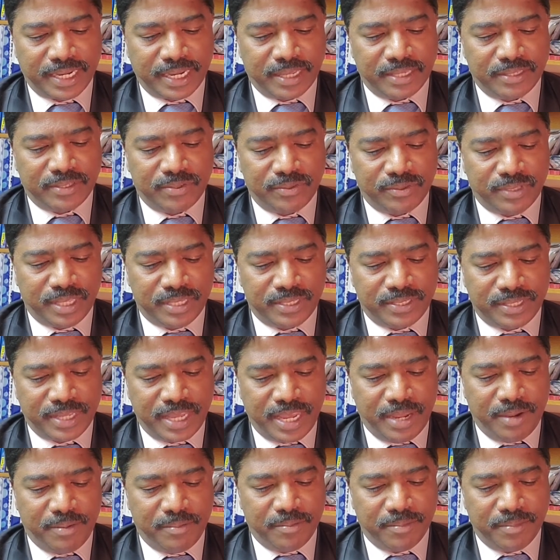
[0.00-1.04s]
so the
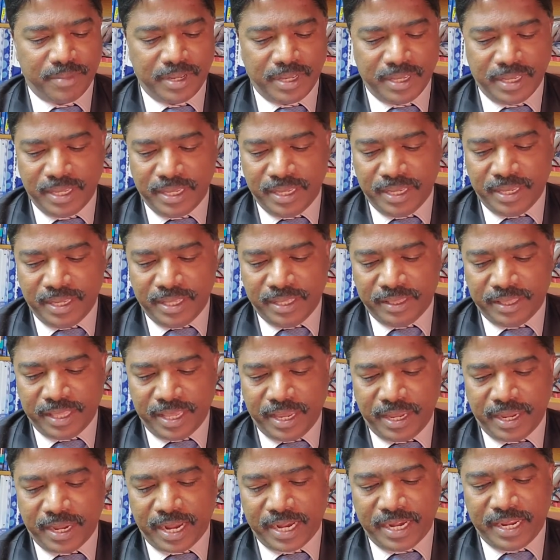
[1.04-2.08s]
same
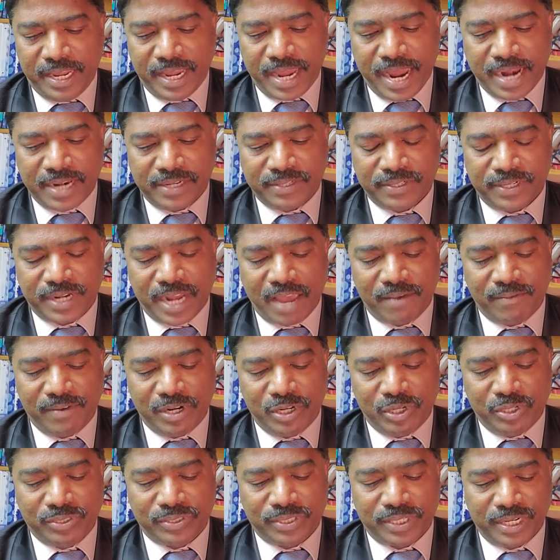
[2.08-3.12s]
thing, and he answered, I will,
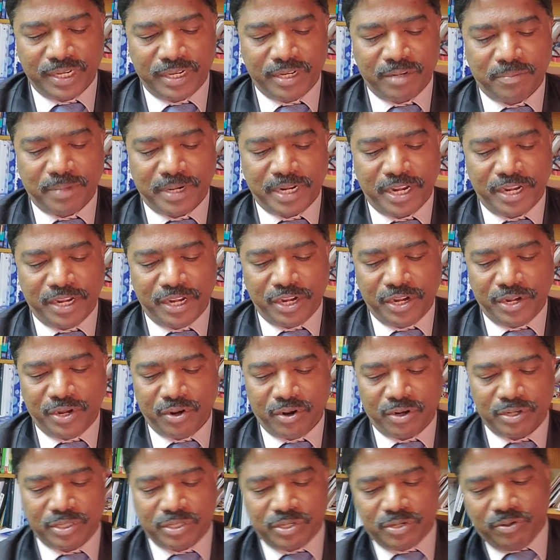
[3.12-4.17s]
sir, but he did
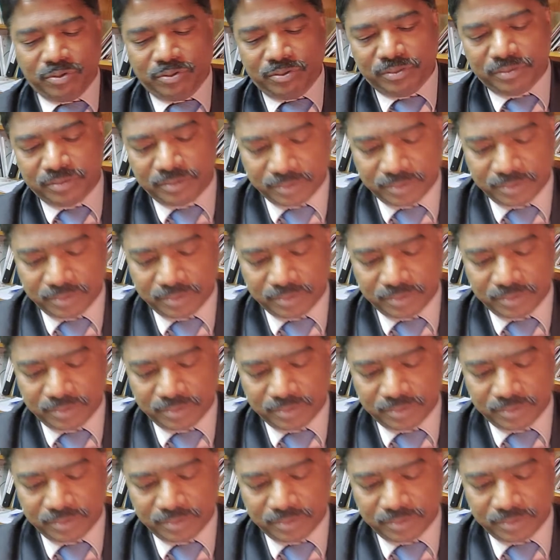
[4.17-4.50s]
not go.